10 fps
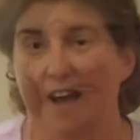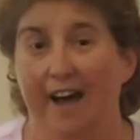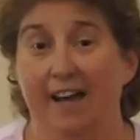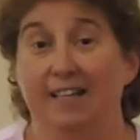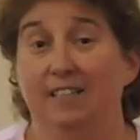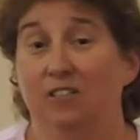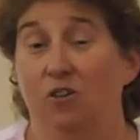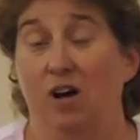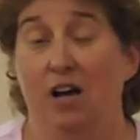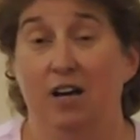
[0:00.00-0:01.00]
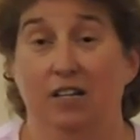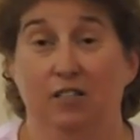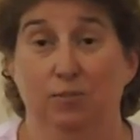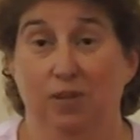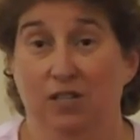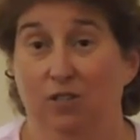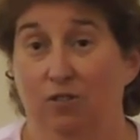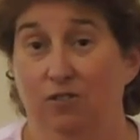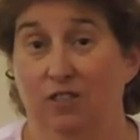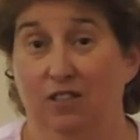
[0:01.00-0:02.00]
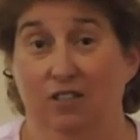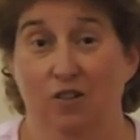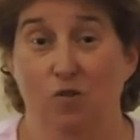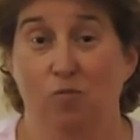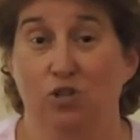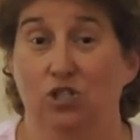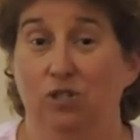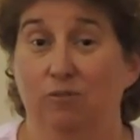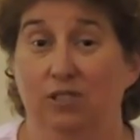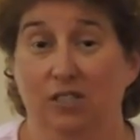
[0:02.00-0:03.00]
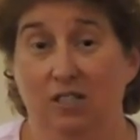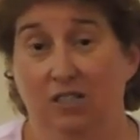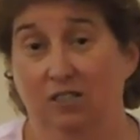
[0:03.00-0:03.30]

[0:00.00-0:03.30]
I didn't know how to explain to her that what she was seeing